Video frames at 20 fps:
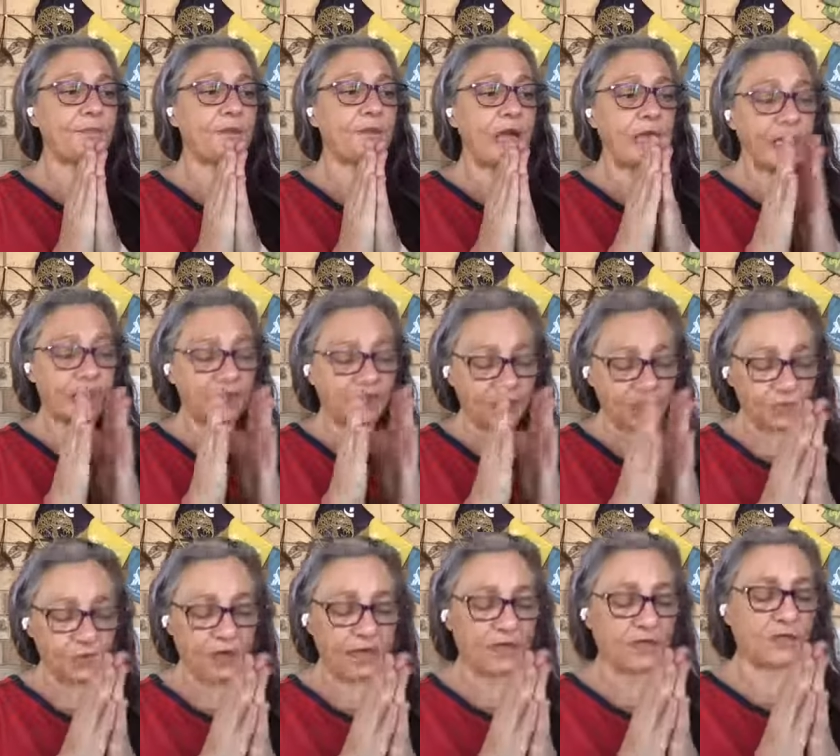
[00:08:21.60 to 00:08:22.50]
I had
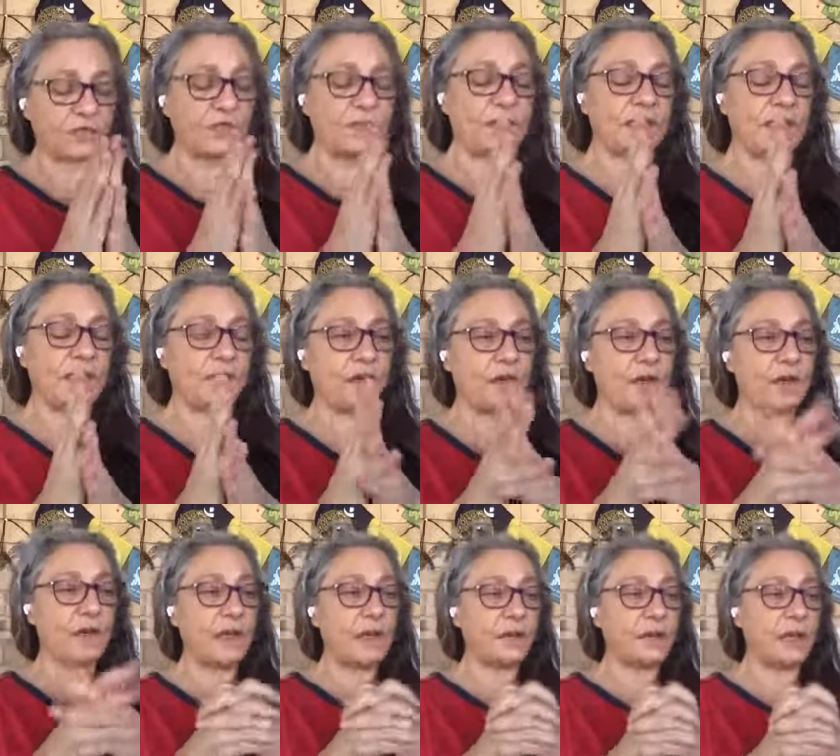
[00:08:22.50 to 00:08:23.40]
two hours from 7
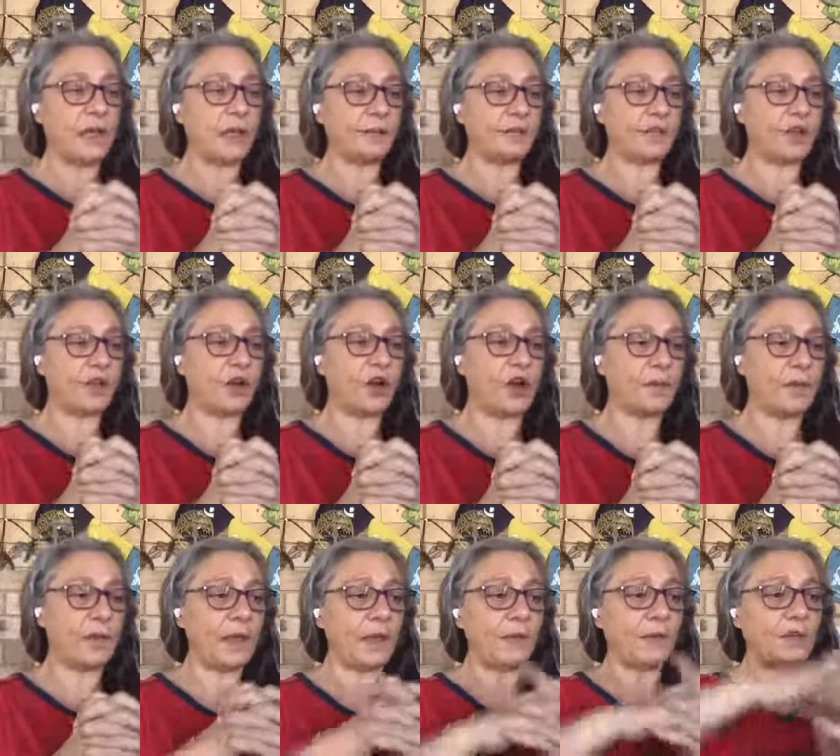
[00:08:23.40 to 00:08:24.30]
p.m. to 9
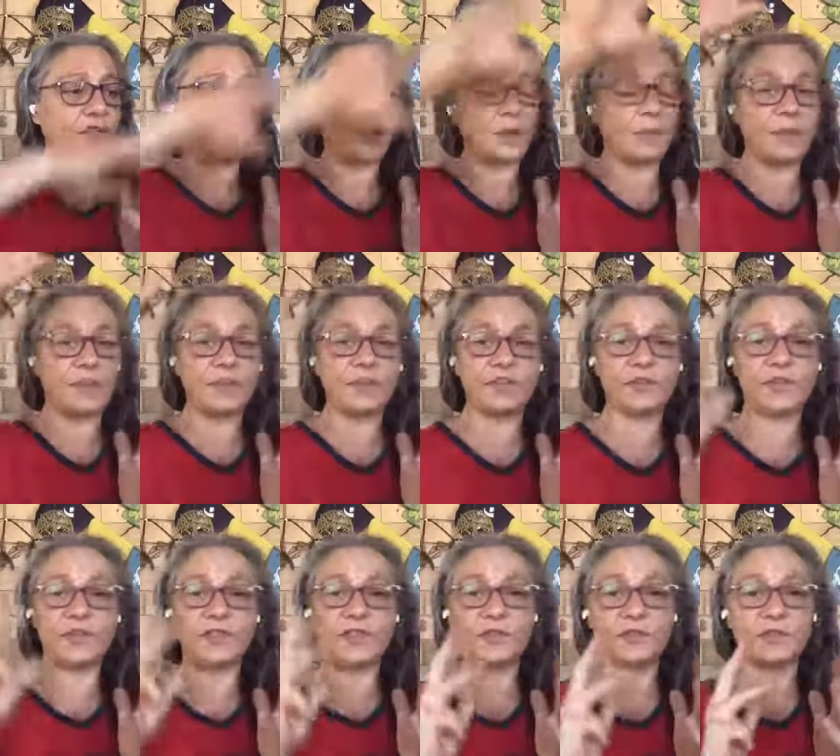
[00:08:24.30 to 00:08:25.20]
p.m., which I'm used
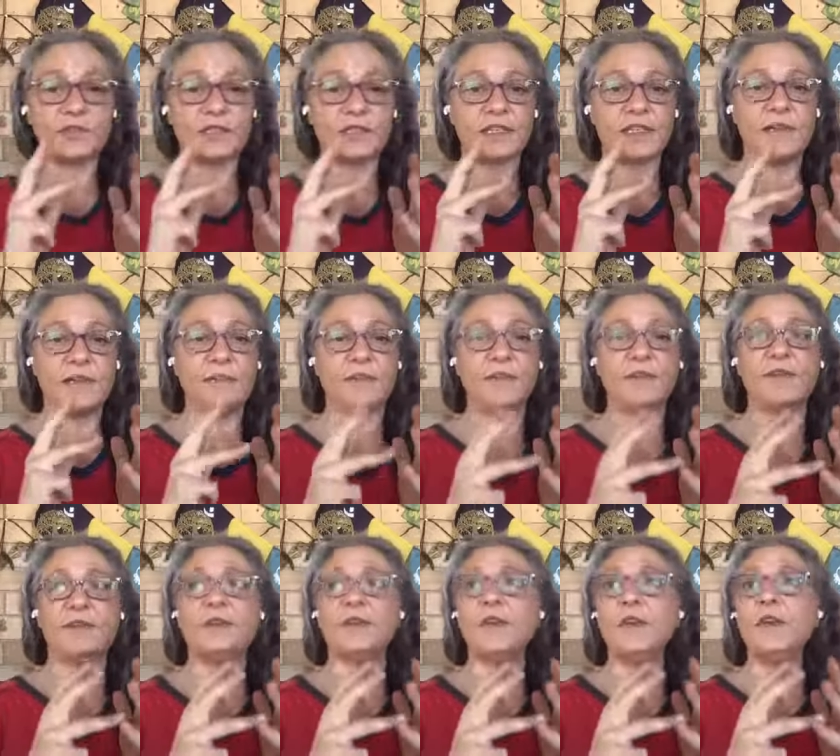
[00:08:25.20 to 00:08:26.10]
to little sleep
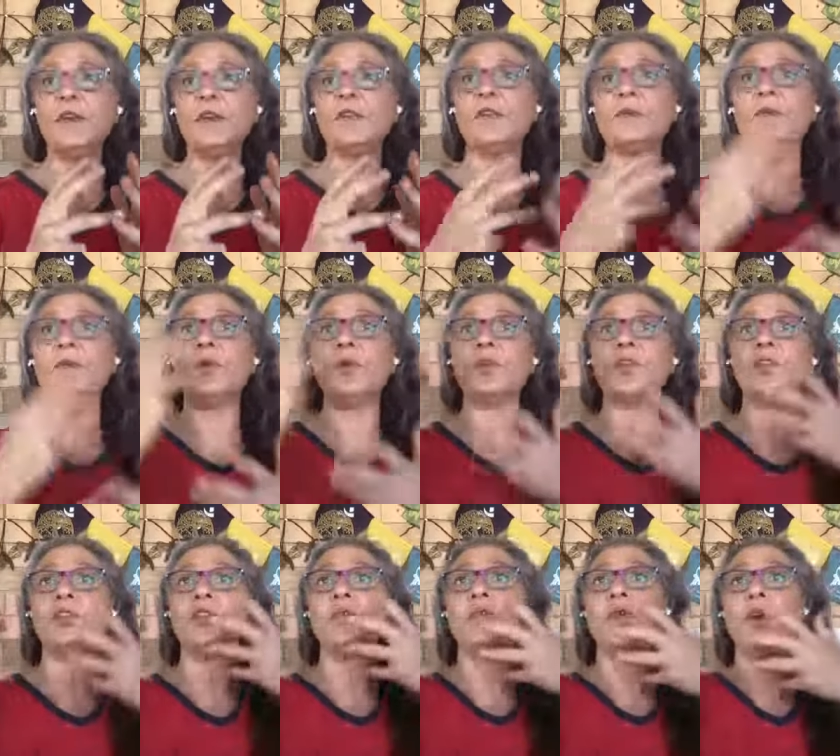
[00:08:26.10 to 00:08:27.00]
because the more
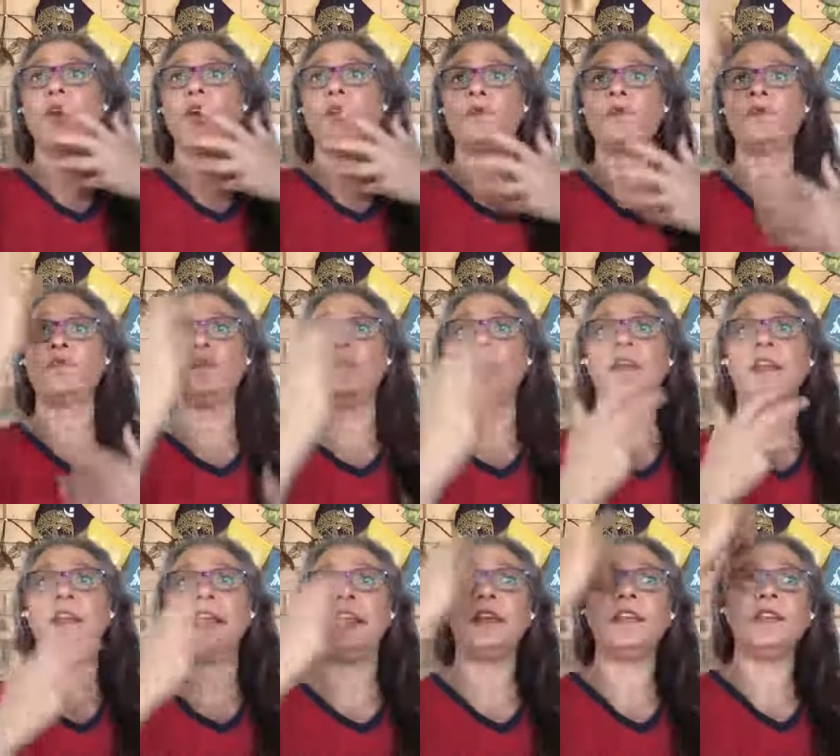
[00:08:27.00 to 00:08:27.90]
that you work with
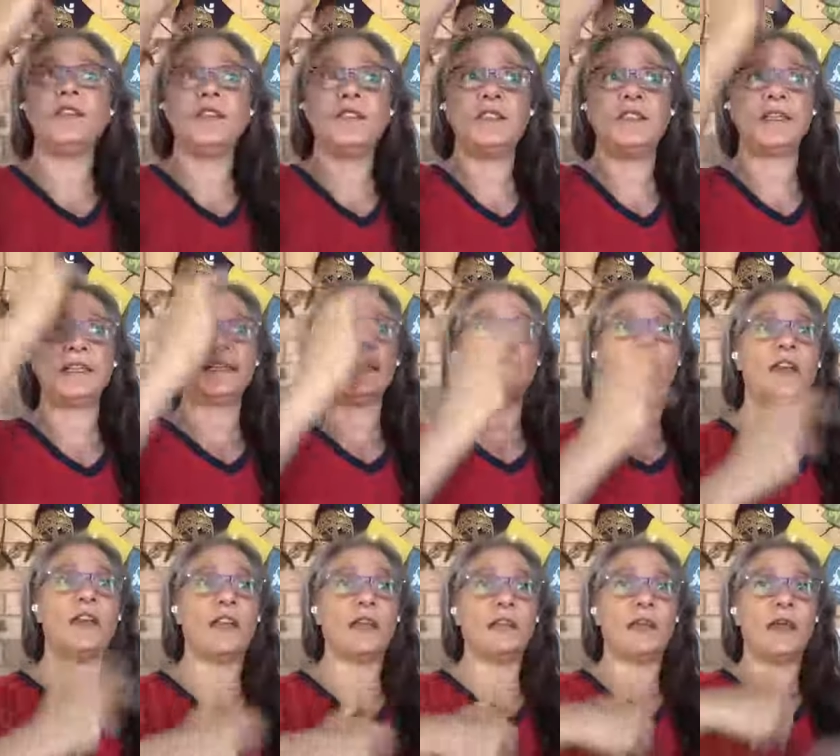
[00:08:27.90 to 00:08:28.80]
feeling energies and
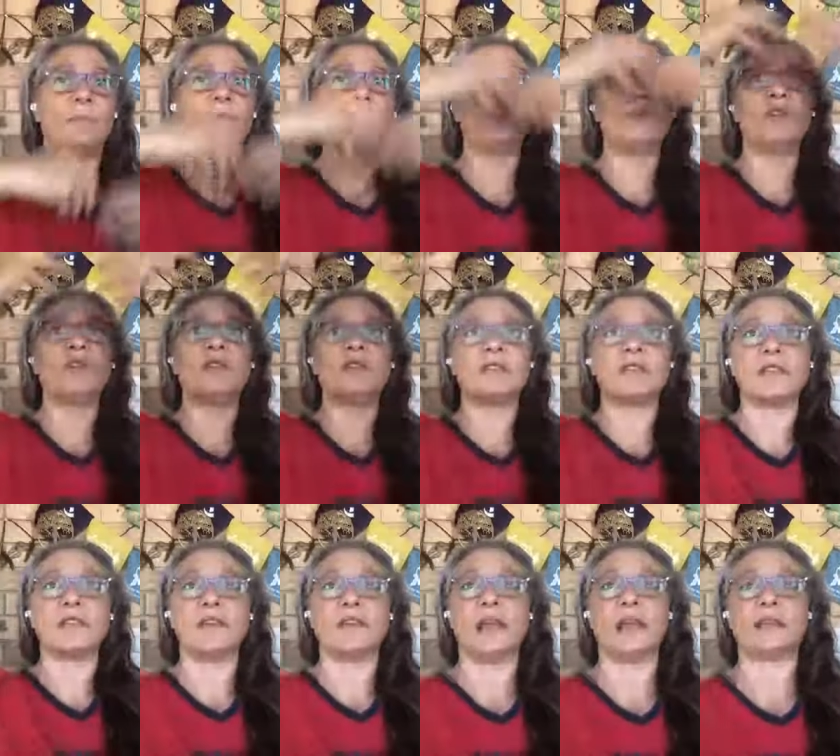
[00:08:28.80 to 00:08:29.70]
living in that
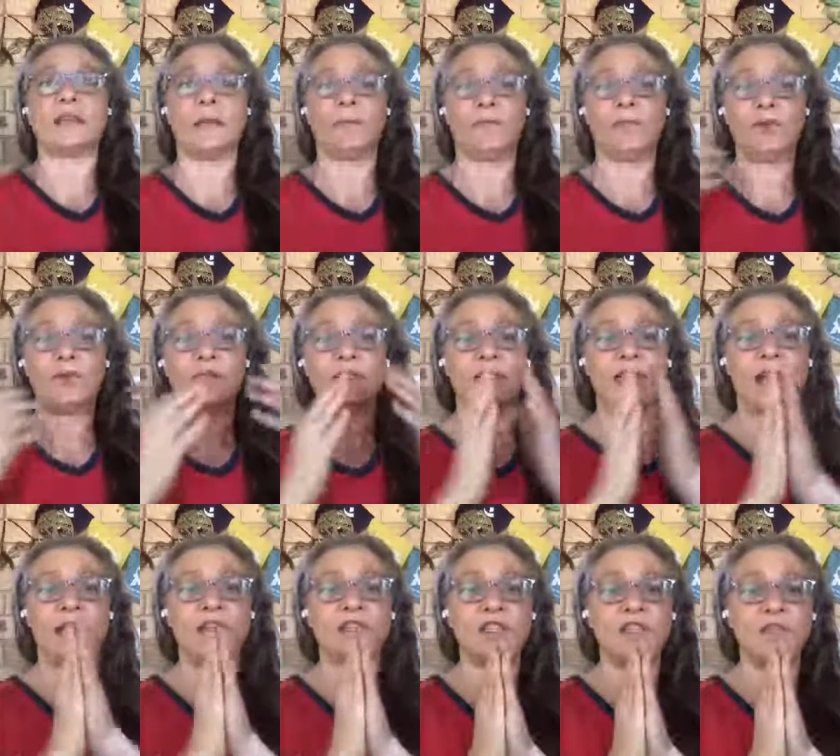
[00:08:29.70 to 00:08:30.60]
Buddhist, like that Buddhist
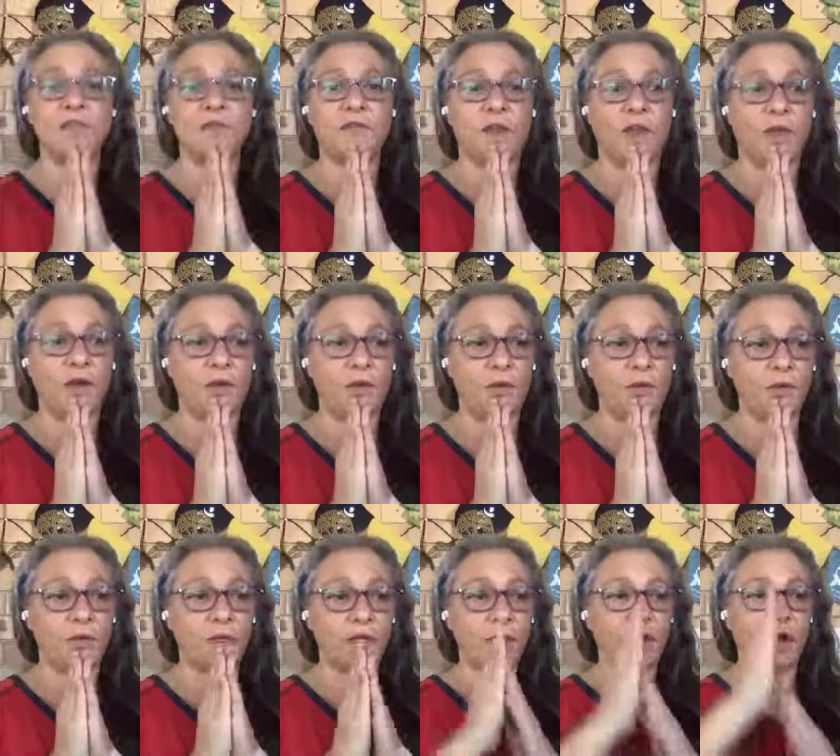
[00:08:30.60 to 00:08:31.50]
energy flow
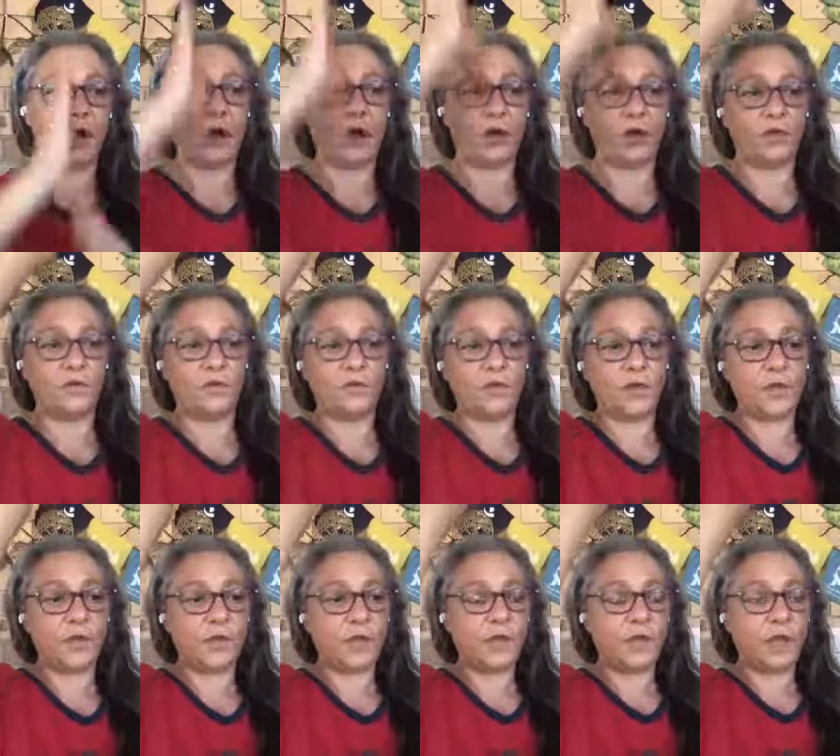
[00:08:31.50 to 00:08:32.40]
of
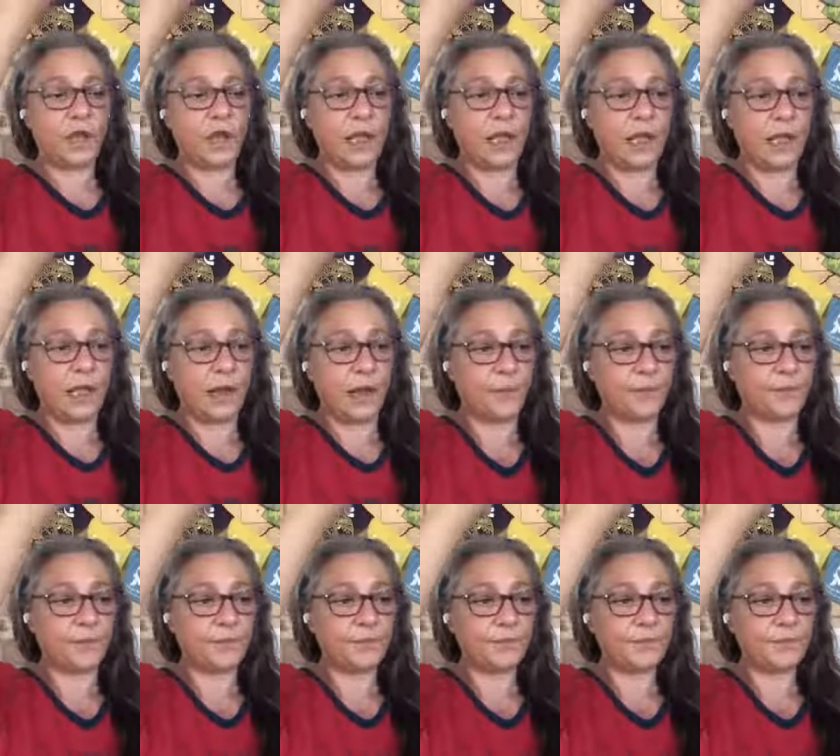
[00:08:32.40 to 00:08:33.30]
um,